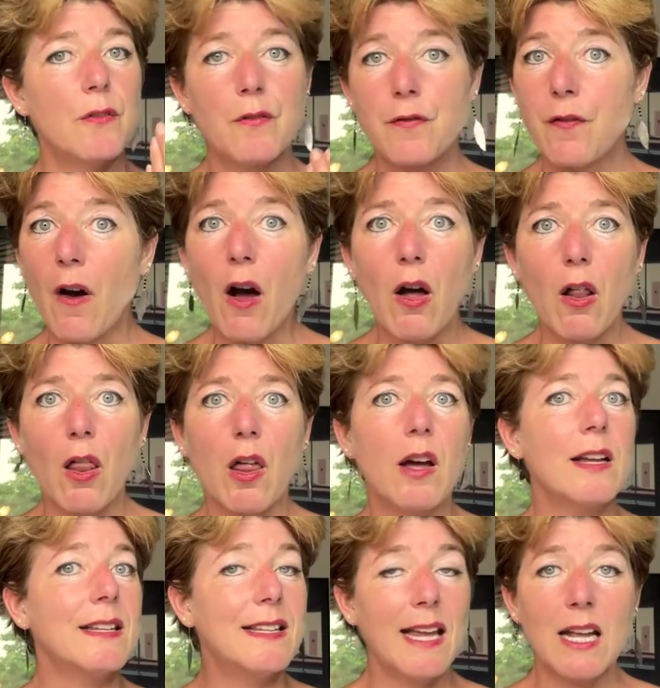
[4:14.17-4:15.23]
fall,
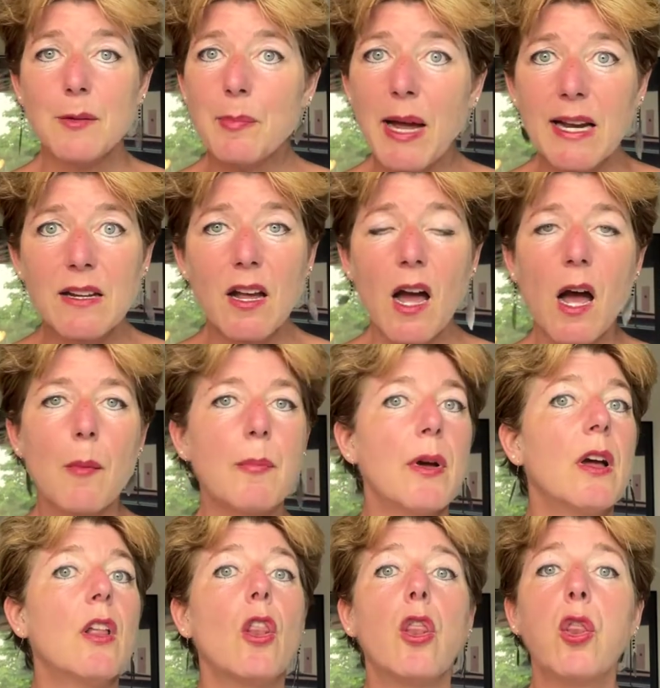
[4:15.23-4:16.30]
get back up,
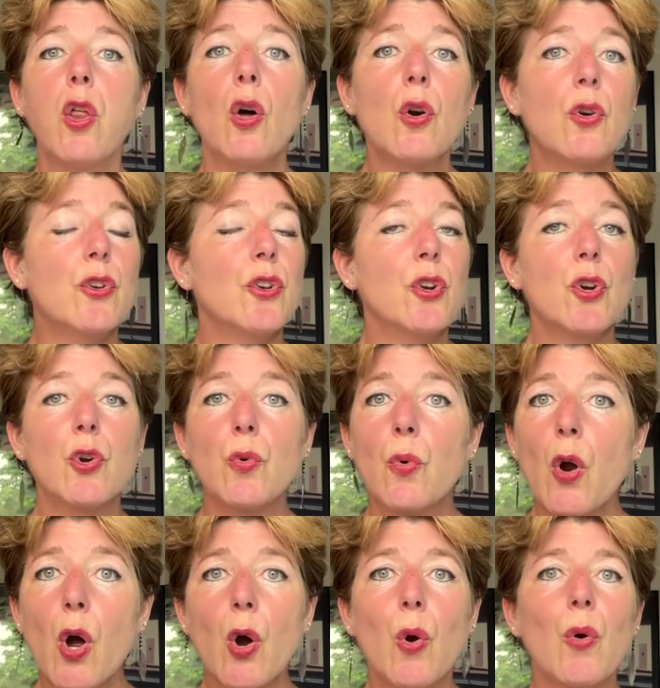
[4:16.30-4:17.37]
learn,
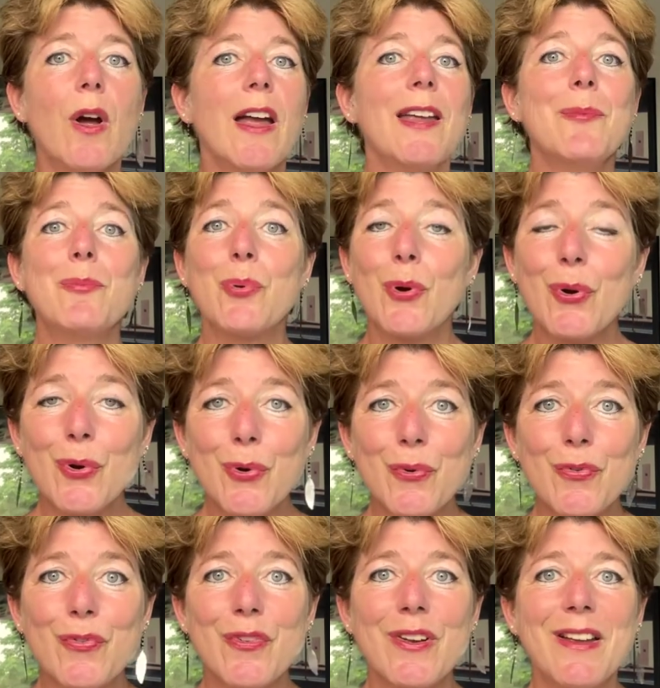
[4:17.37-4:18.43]
grow,
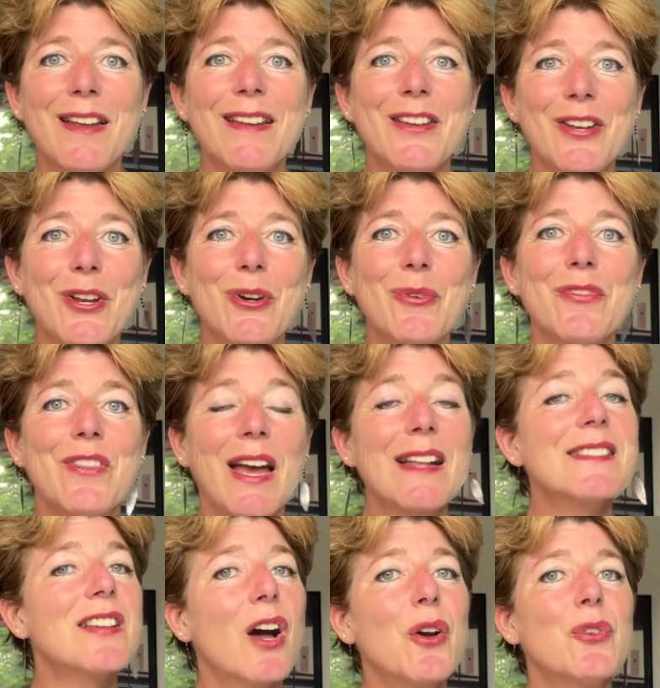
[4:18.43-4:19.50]
improve. You know,
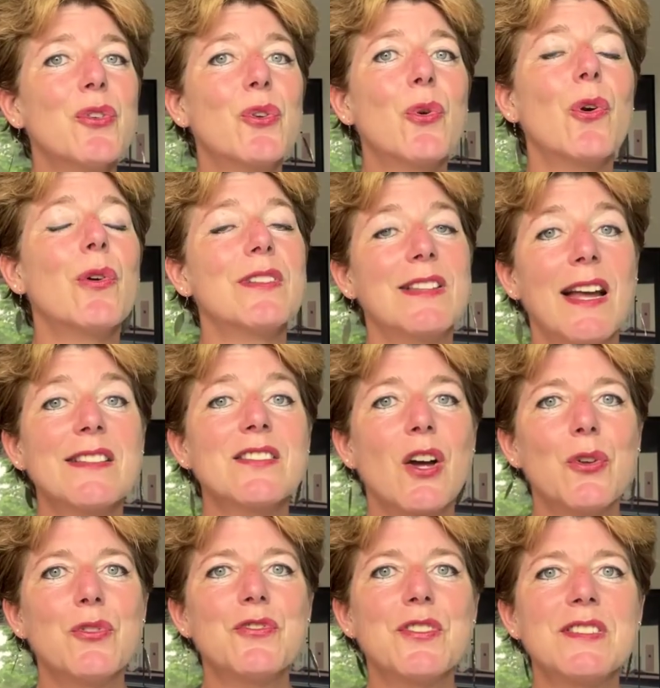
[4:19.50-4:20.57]
that's how you grow, and that's how
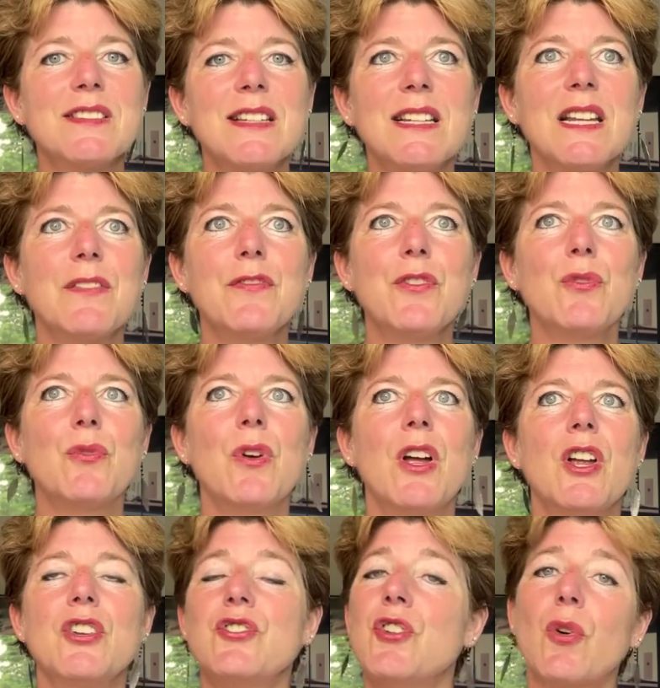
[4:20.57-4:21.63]
you succeed. If you
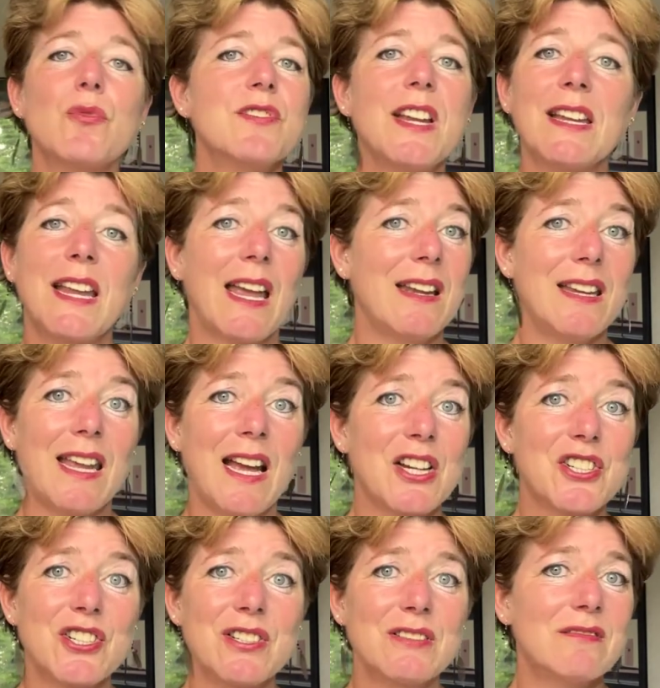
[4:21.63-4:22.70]
don't take any
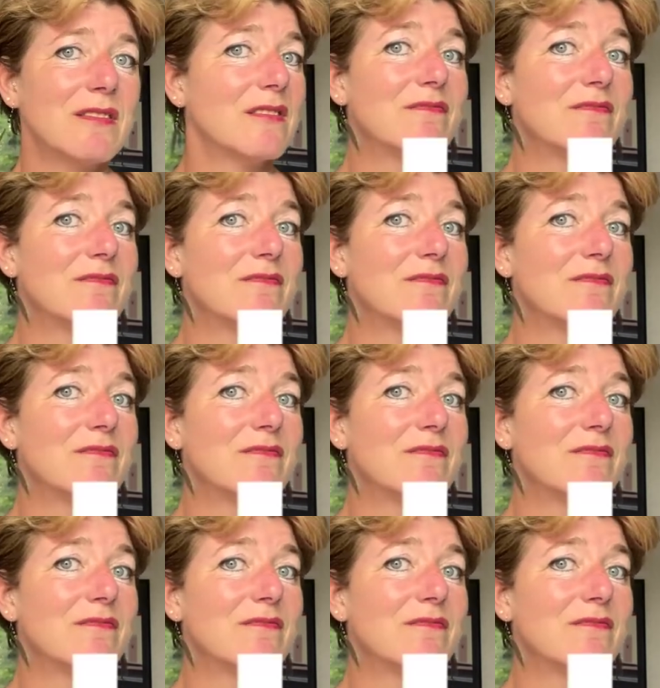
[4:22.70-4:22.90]
action,